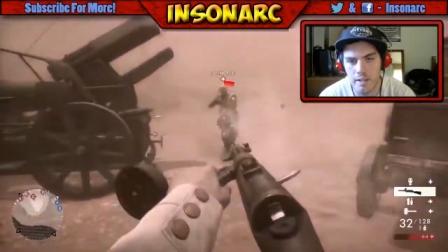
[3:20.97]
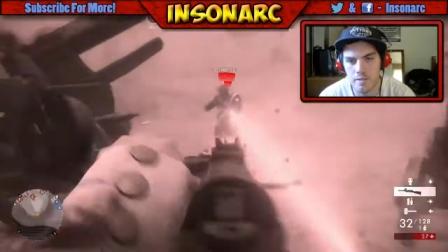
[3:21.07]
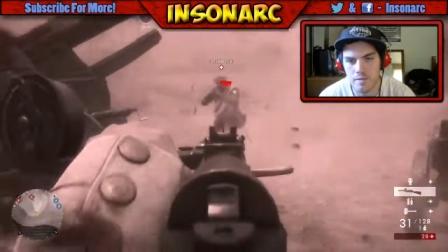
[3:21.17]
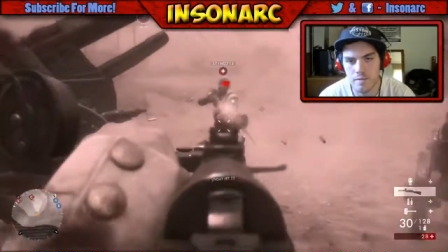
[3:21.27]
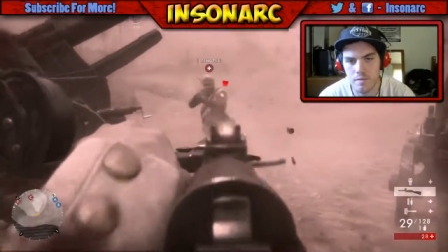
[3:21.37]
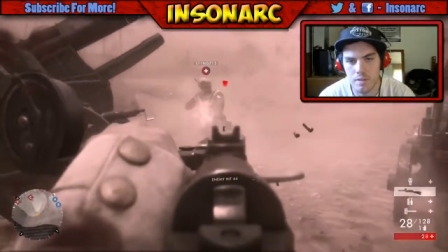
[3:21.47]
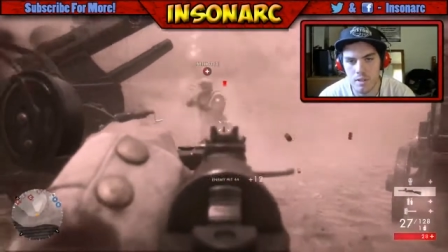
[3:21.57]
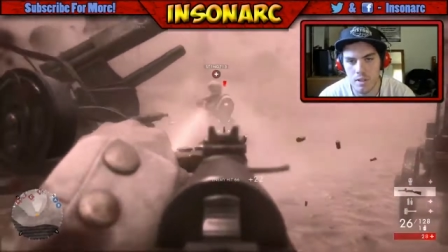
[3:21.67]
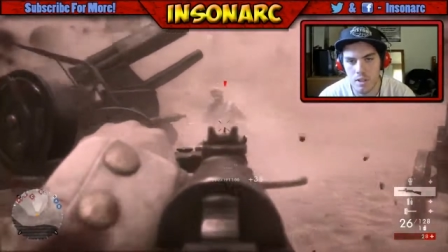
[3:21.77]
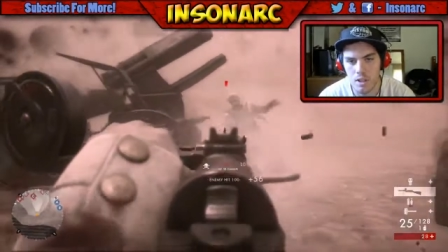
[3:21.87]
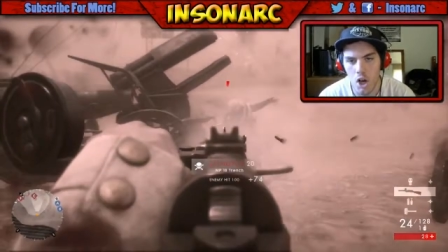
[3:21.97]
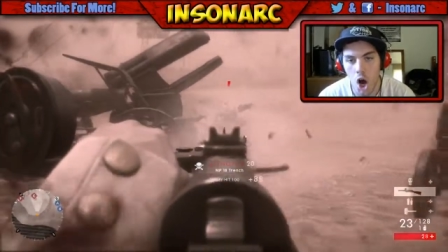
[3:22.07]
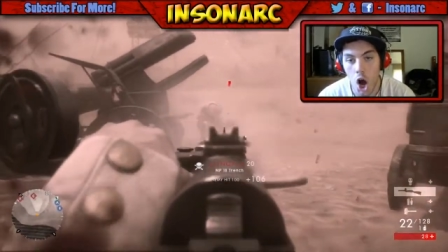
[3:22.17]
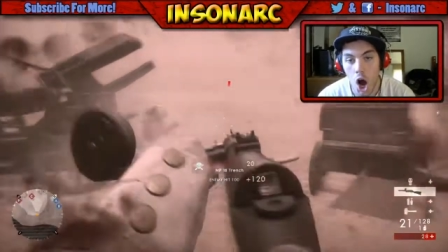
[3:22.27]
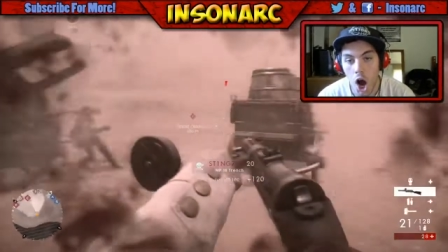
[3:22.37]
I did.
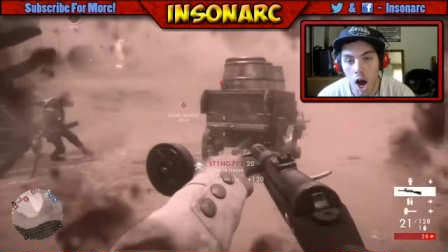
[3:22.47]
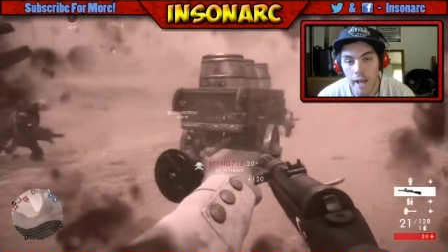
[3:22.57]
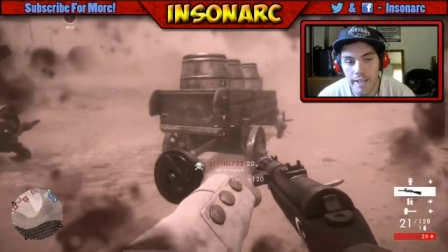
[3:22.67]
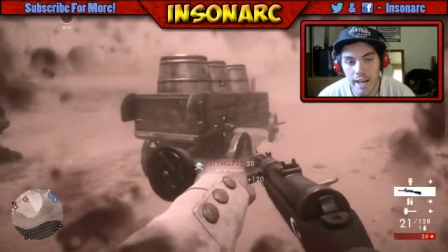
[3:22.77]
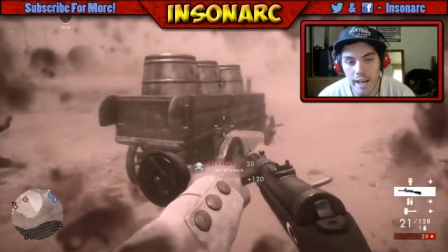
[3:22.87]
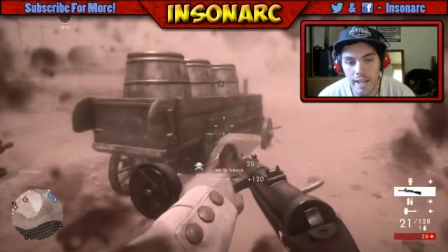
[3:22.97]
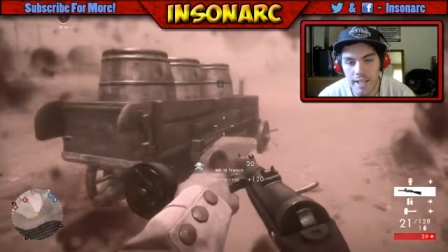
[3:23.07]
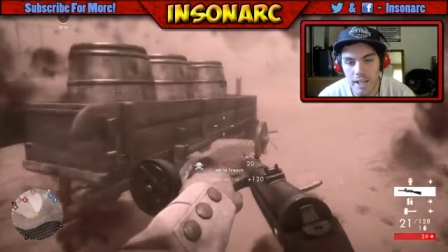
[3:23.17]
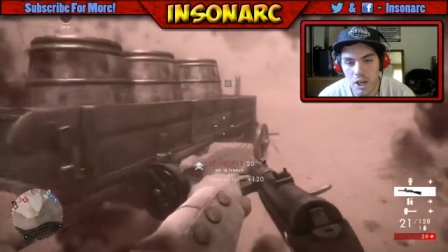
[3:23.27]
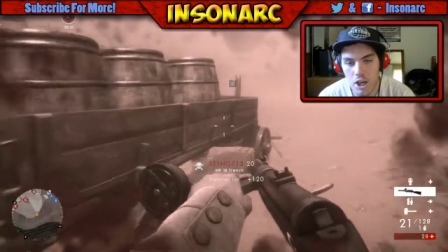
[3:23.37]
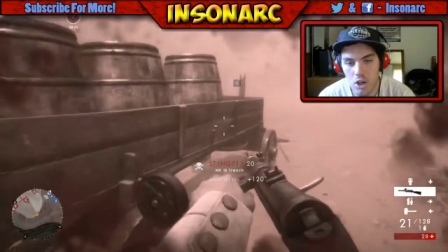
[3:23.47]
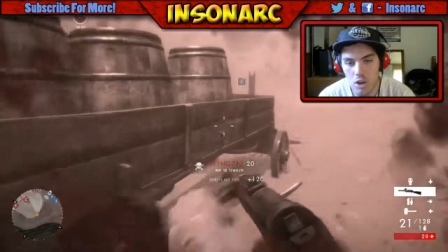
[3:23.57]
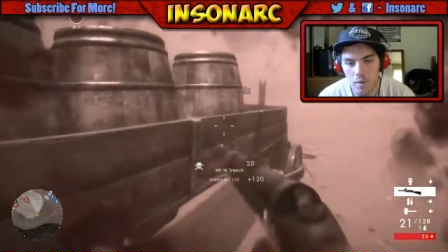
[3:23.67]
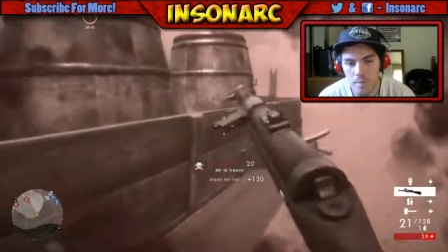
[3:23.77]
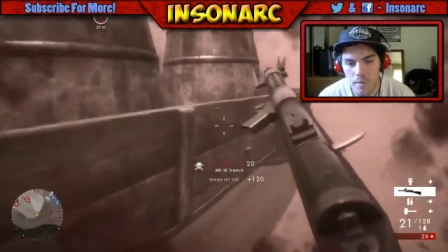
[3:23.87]
I got a
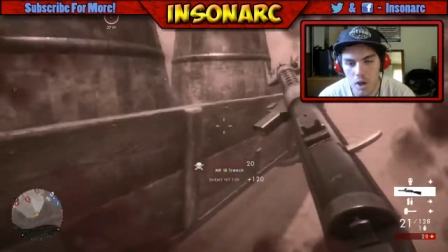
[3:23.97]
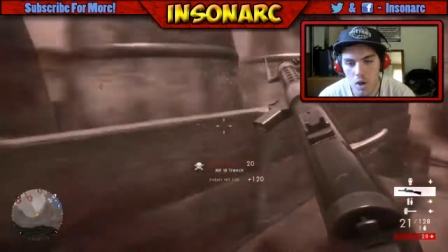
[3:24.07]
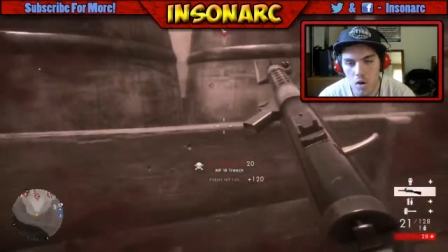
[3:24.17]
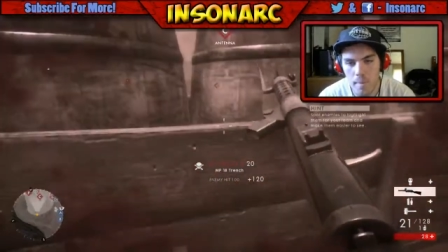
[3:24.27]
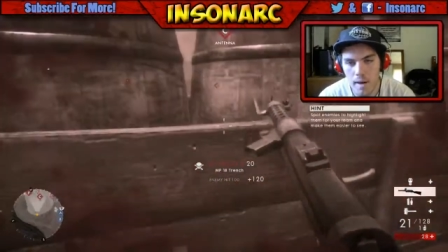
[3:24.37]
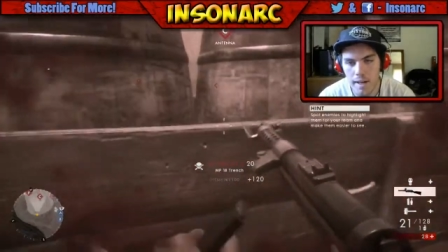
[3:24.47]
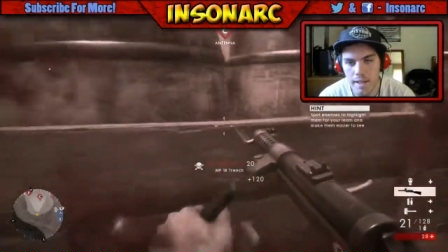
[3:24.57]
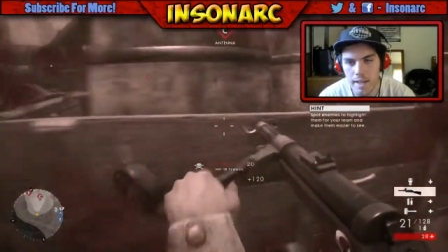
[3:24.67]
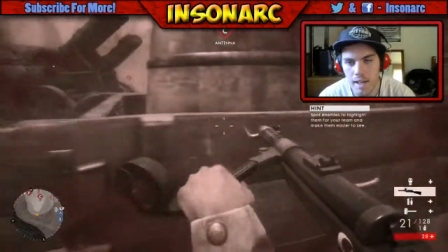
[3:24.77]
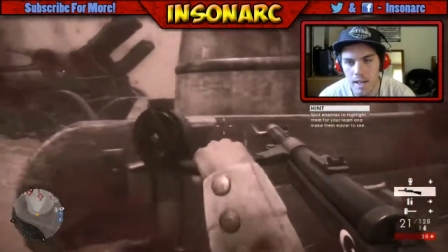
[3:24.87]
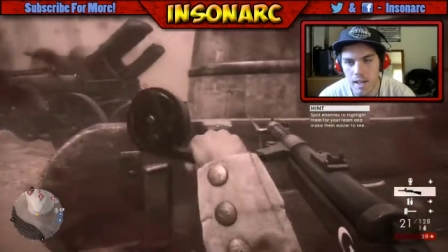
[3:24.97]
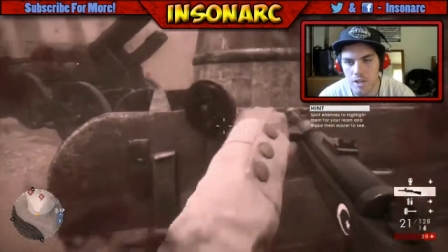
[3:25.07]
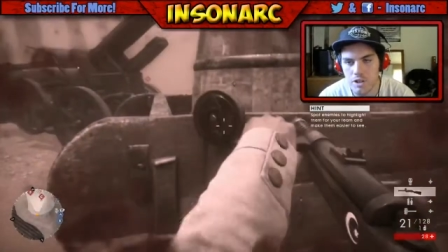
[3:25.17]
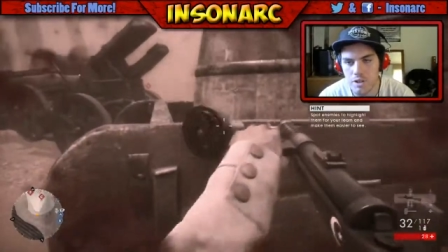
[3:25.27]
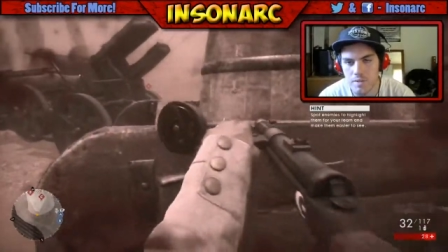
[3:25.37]
kill! Oh my
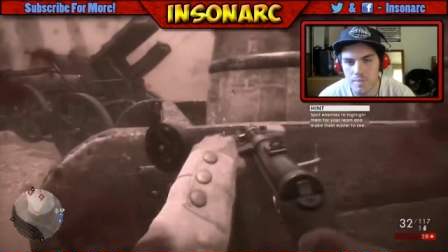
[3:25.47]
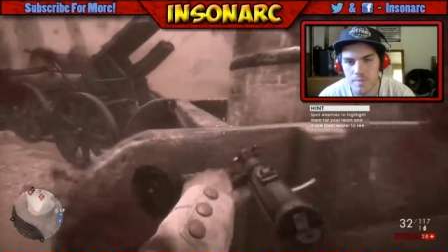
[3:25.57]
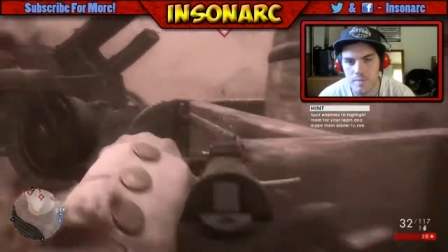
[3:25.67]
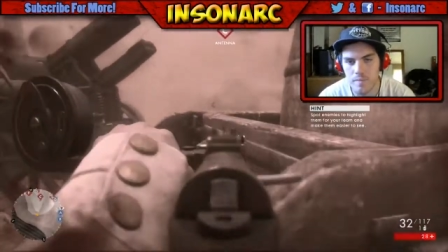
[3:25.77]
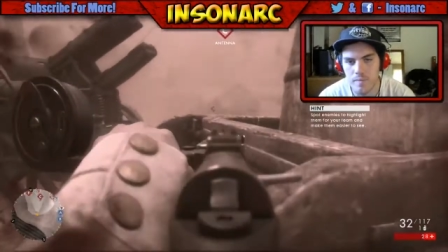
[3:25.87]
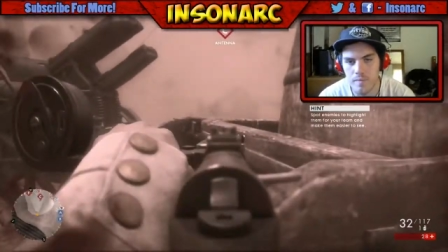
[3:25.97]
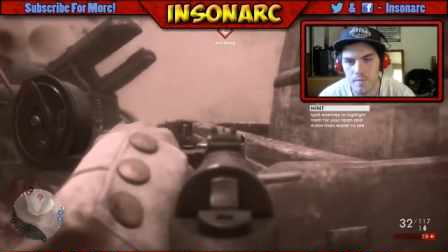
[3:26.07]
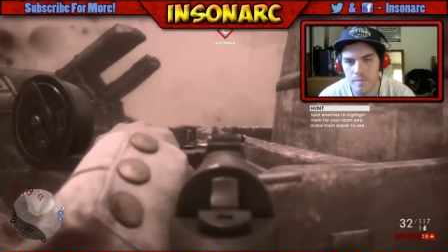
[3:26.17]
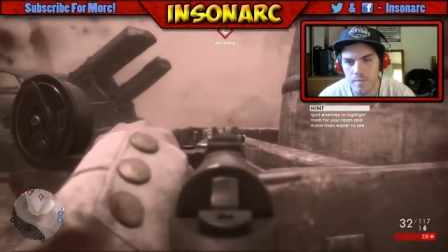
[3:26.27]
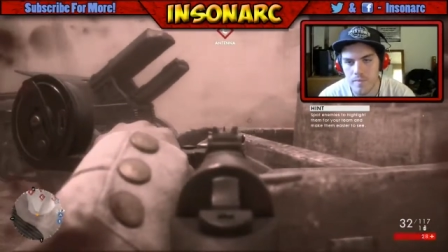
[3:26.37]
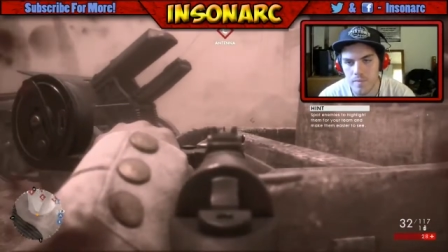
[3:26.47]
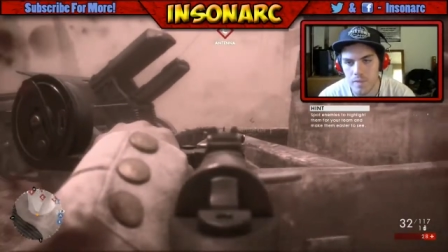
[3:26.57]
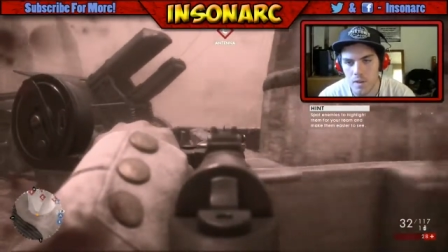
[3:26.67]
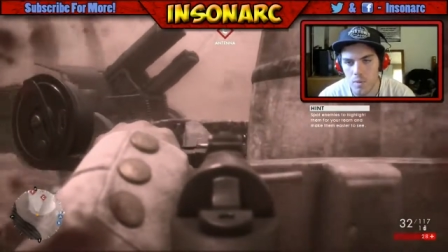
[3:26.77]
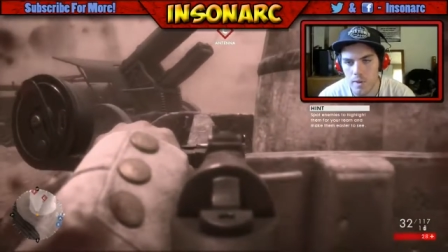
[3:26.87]
gosh!
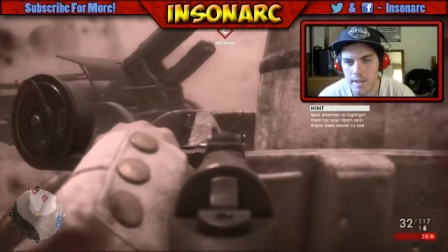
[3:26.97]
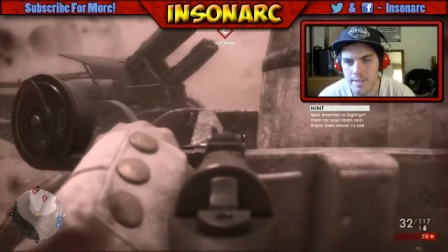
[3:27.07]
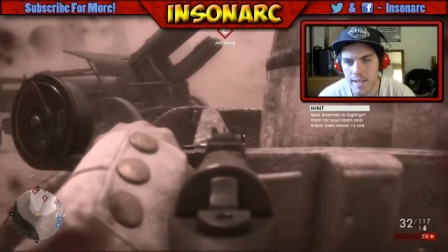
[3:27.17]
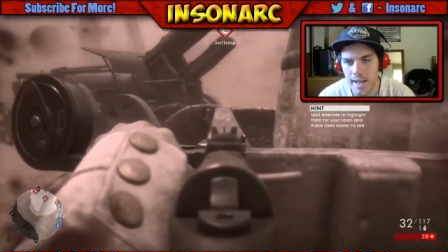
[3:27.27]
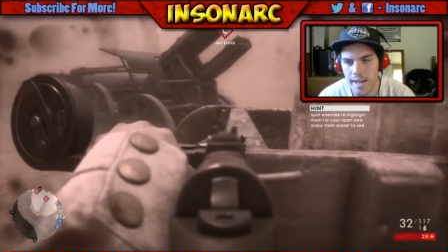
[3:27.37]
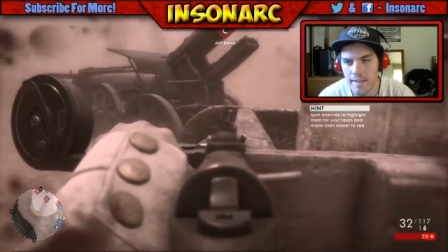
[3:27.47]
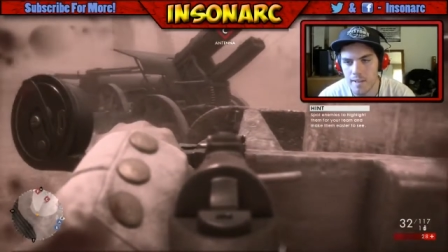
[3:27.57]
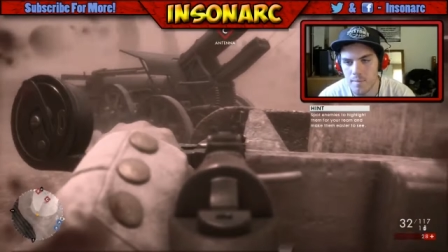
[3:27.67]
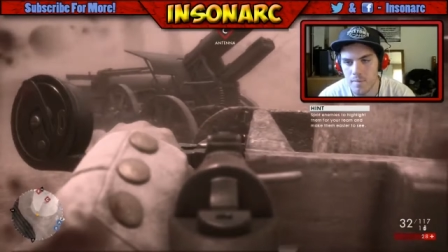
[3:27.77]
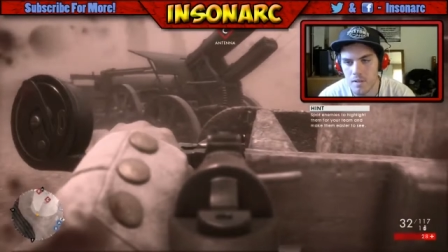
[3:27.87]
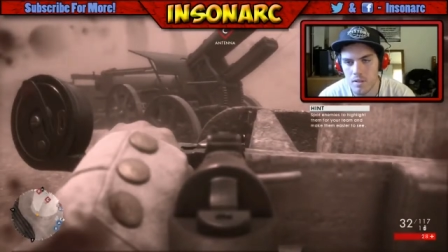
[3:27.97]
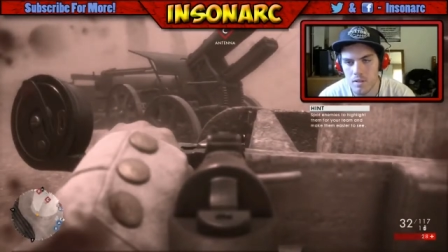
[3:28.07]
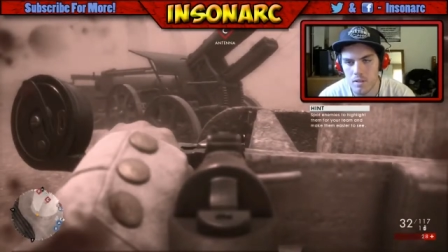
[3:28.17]
Wait, tag them?